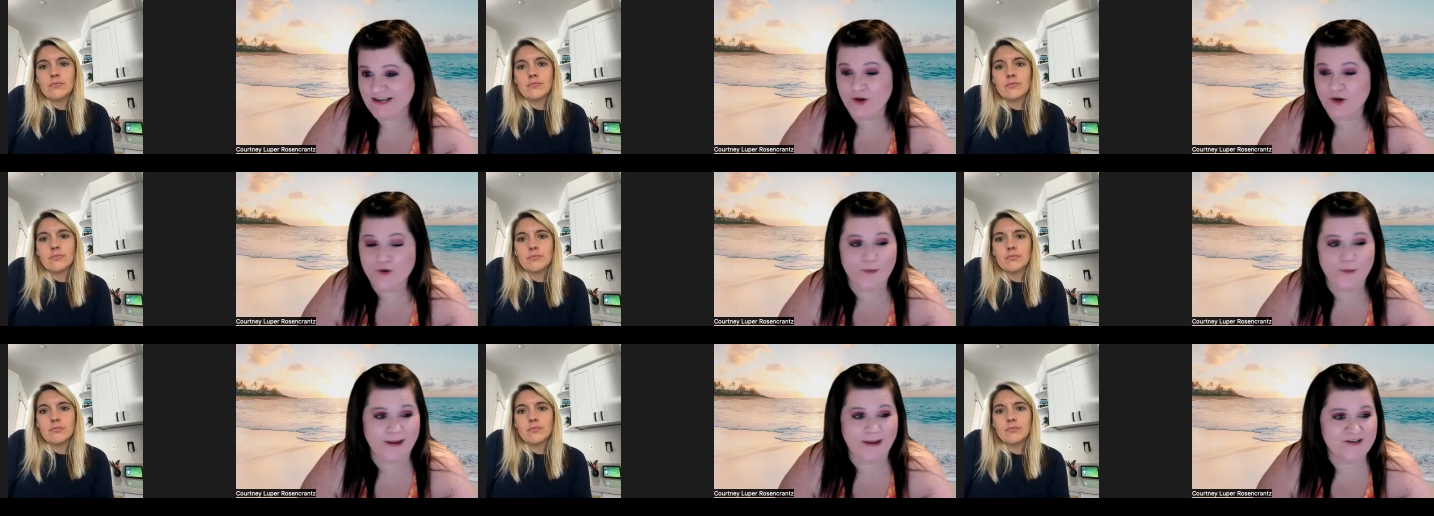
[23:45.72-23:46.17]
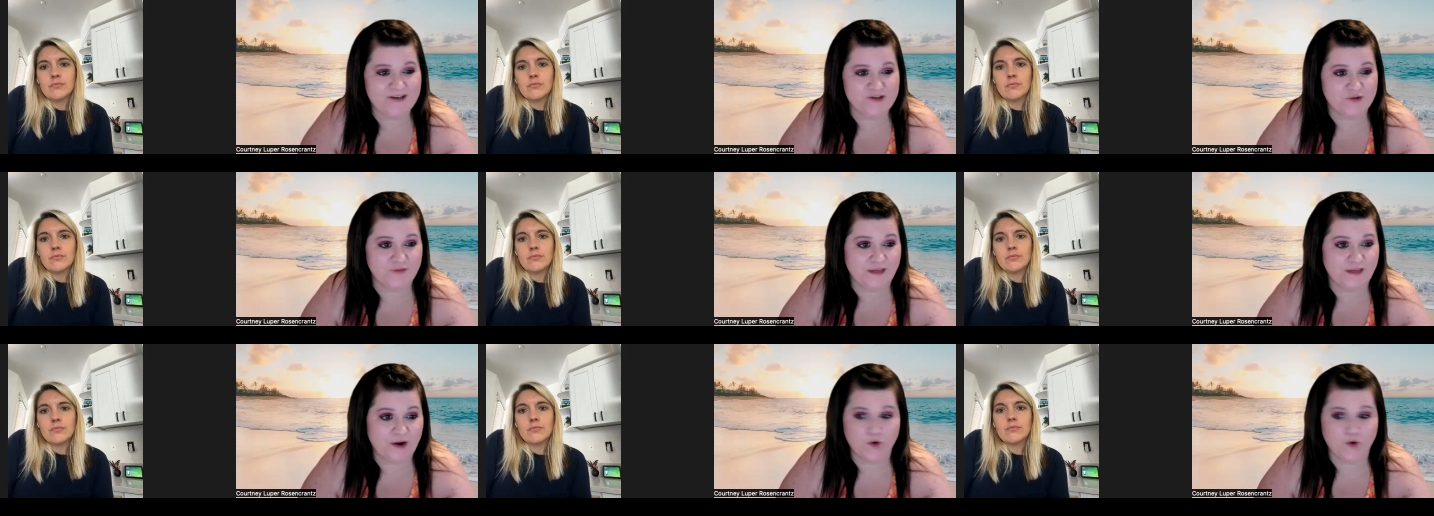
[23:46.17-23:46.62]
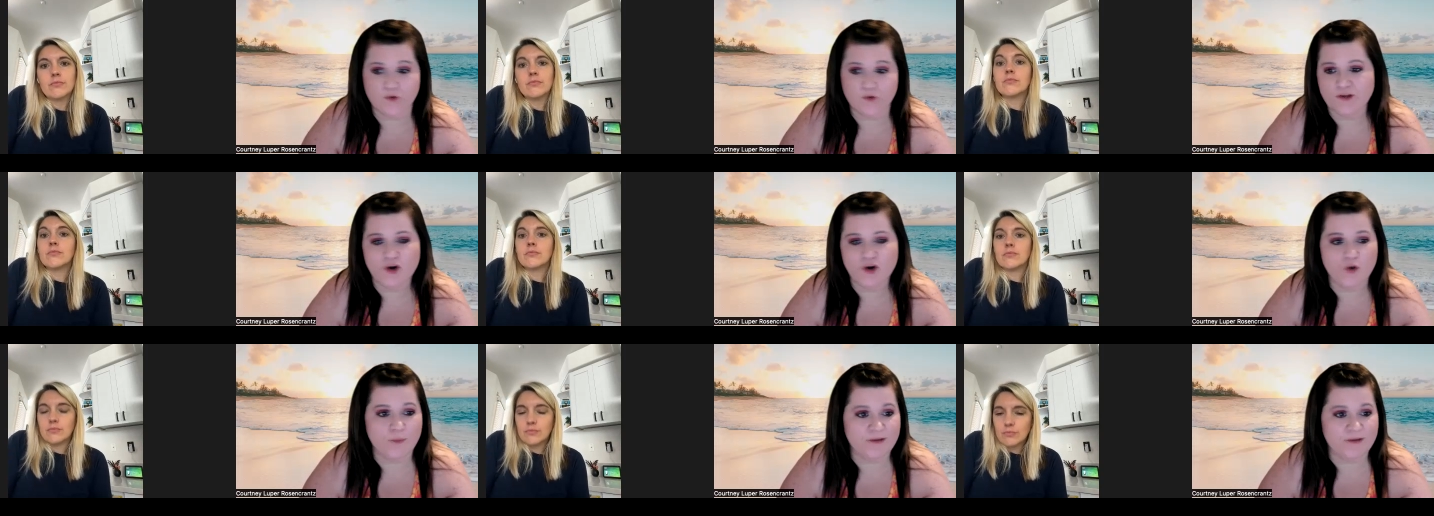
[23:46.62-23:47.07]
Speaker 1: I know you answered that
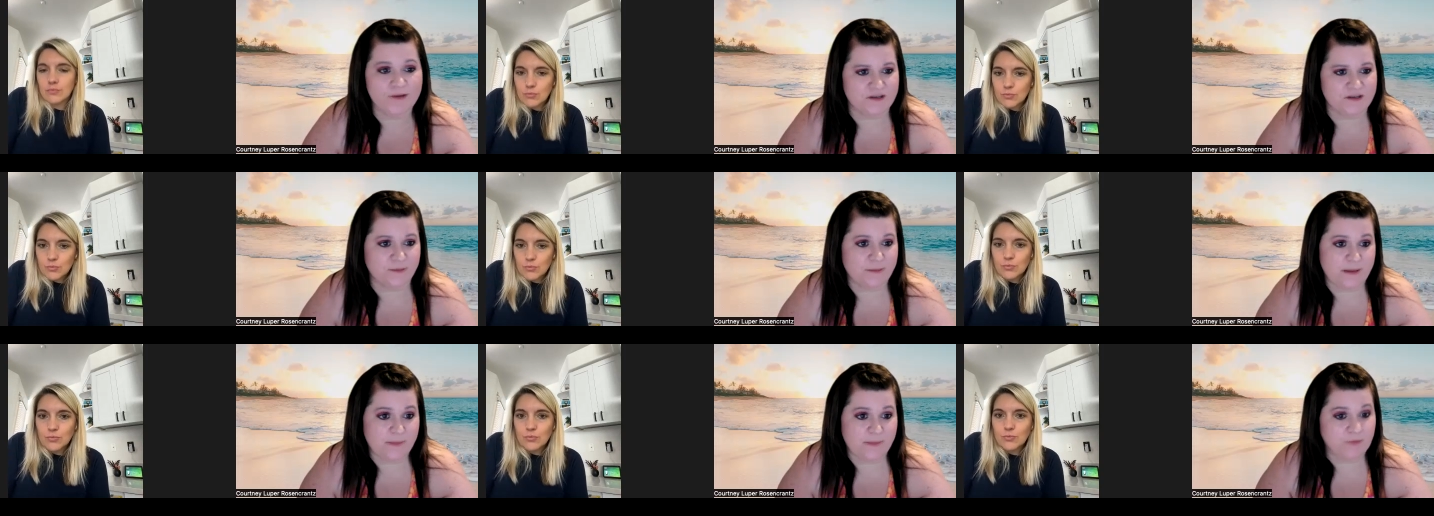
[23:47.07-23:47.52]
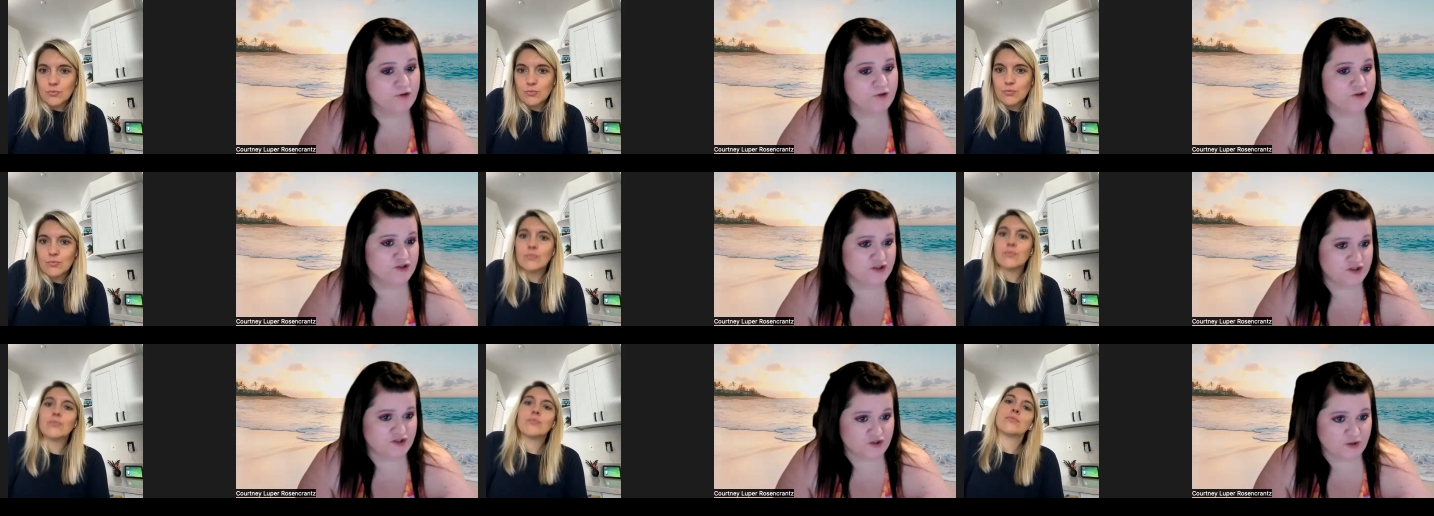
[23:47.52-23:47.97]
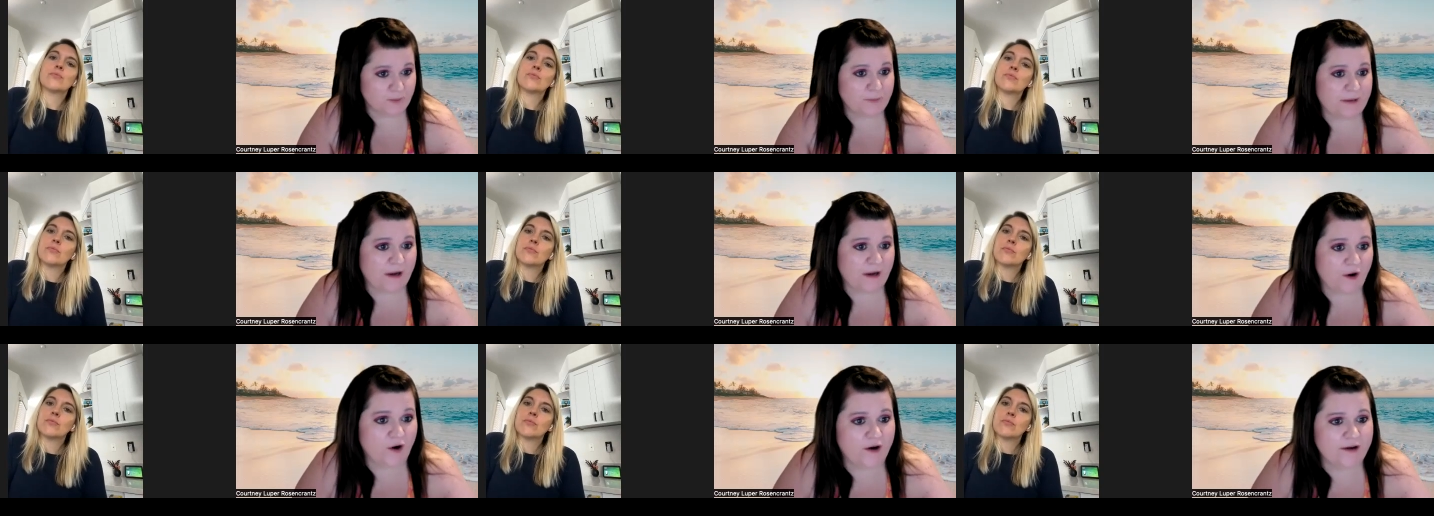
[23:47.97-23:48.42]
earlier, but some people are just
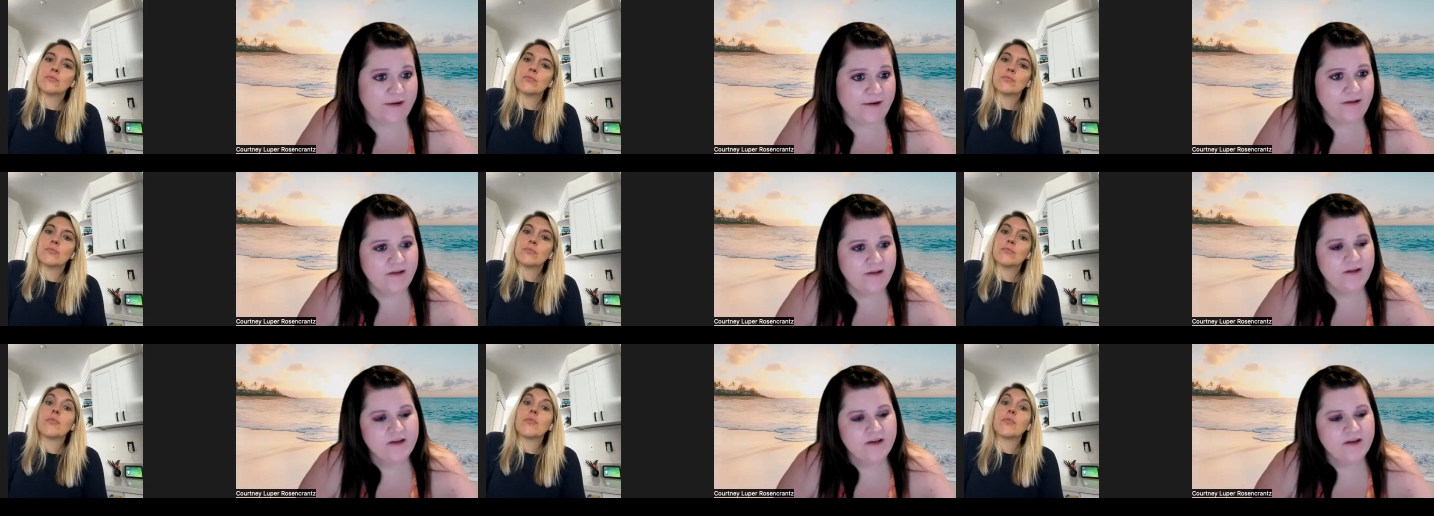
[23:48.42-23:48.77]
jumping on.